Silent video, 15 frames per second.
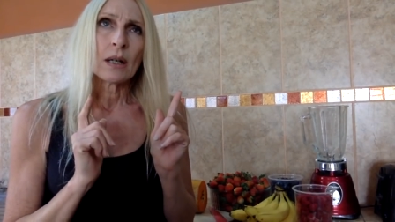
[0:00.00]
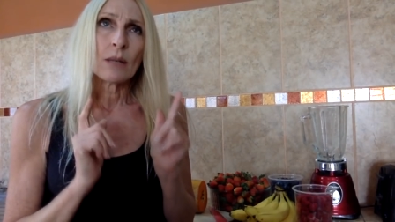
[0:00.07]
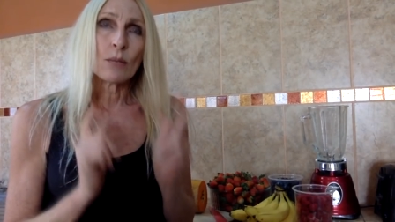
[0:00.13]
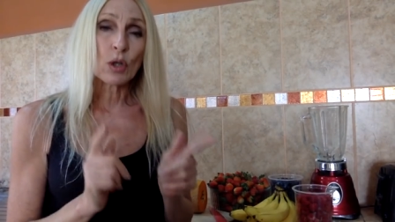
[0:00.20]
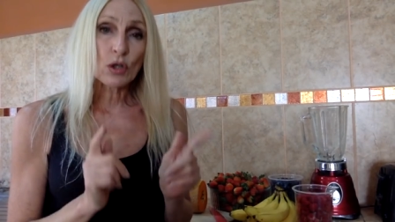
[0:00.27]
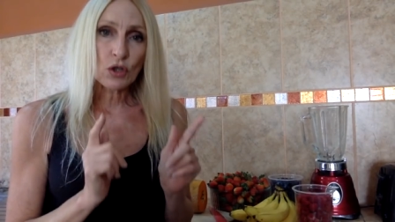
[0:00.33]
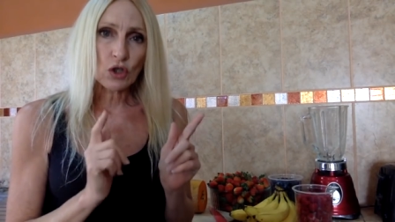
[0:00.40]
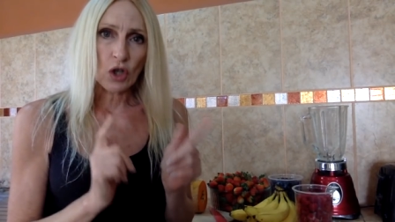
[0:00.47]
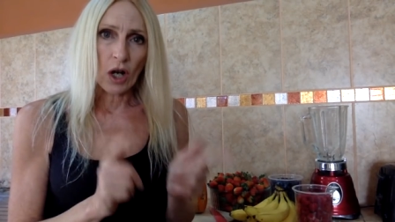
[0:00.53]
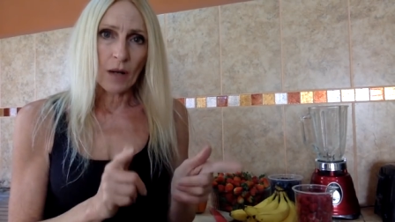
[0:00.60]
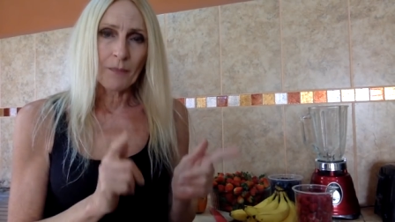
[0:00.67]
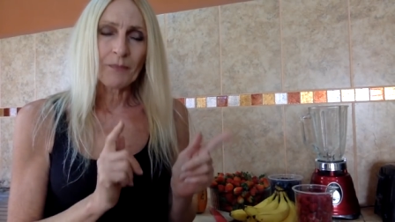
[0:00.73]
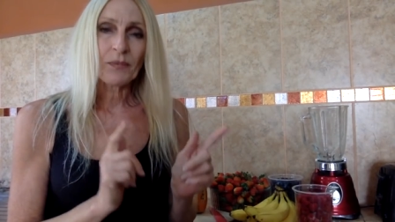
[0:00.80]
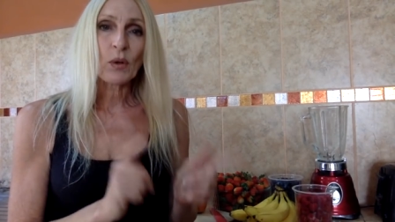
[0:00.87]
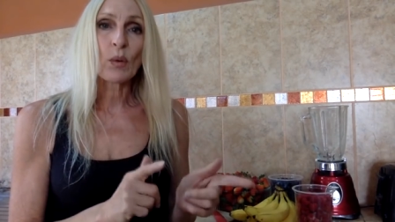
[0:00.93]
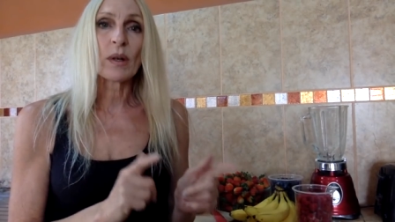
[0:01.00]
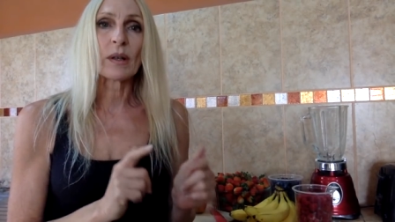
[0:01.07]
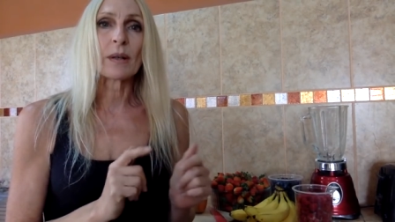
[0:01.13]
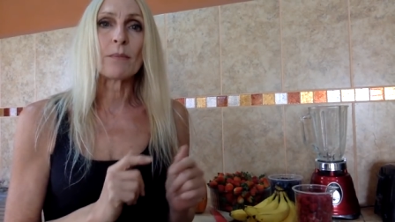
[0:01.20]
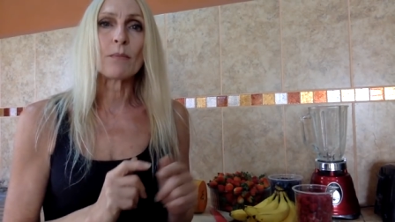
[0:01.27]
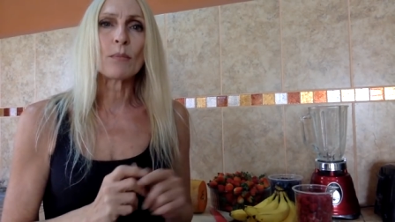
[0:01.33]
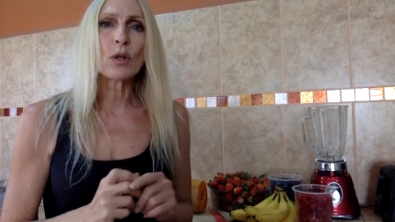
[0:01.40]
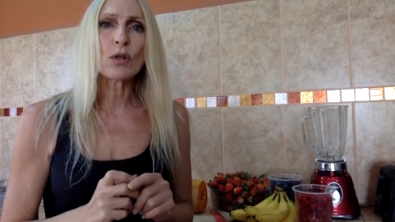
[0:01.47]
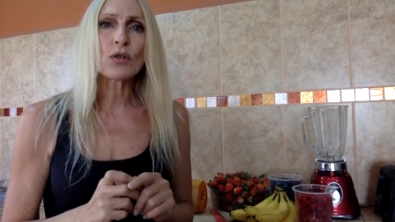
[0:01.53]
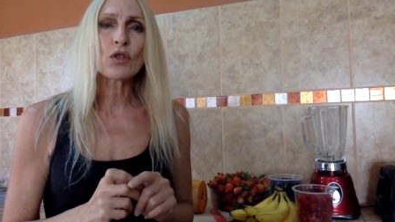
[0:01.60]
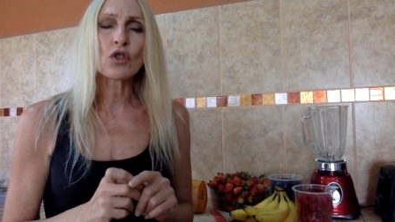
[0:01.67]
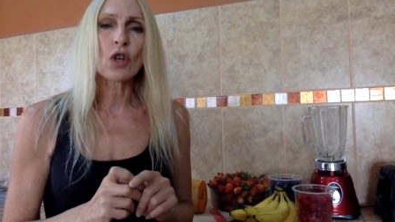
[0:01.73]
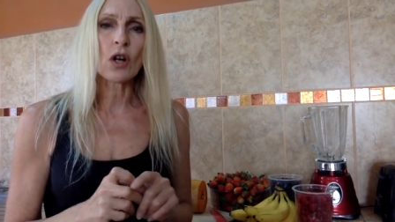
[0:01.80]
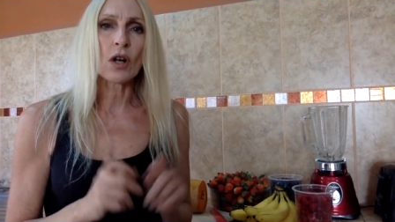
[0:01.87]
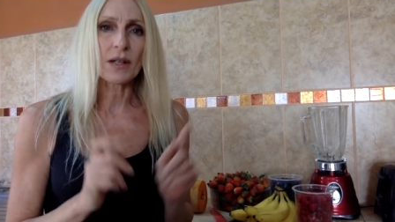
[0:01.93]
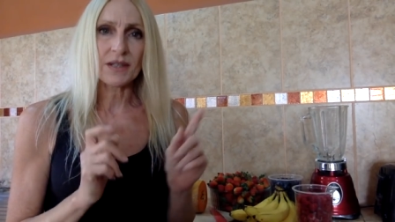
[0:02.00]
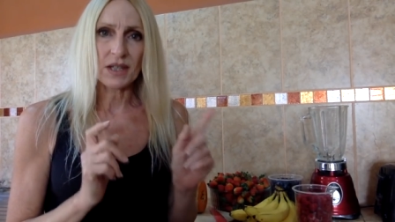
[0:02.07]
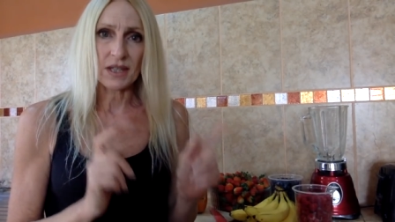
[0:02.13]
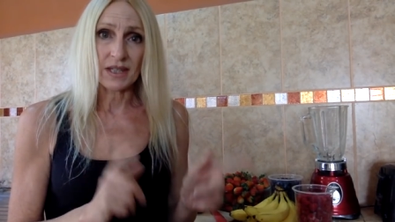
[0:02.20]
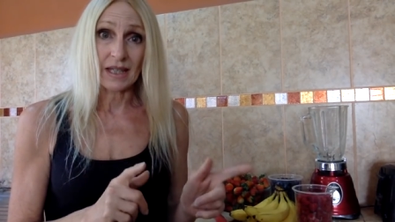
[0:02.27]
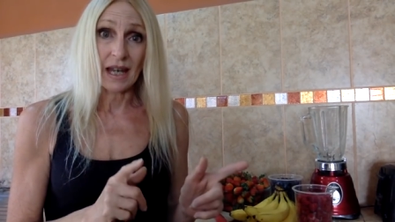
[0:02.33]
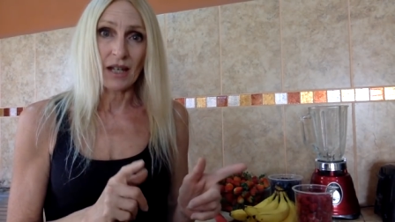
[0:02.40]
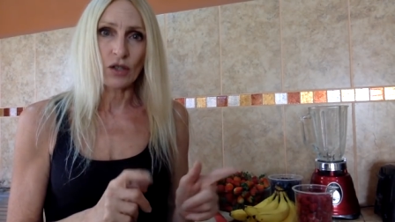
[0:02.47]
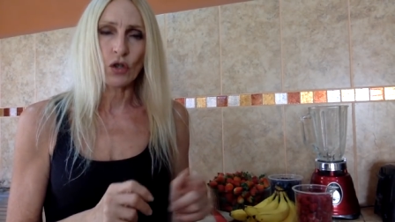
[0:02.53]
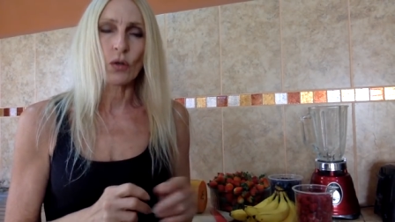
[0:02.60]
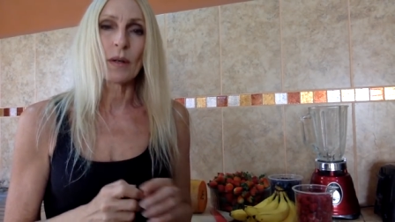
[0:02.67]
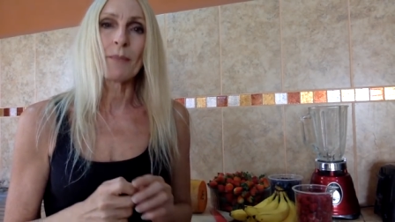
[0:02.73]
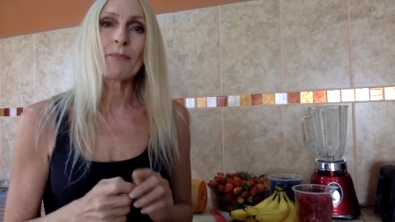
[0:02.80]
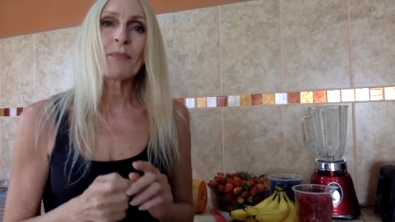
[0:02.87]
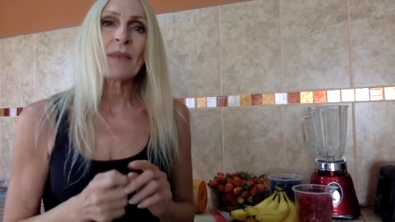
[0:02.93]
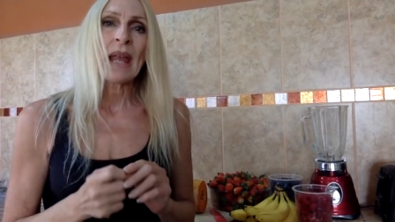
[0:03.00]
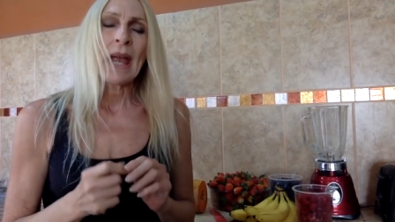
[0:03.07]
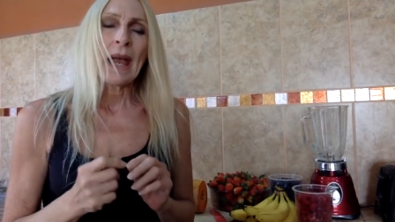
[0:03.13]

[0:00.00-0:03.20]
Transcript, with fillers: Moose Jaw. We we're in Moose Jaw, Saskatchewan.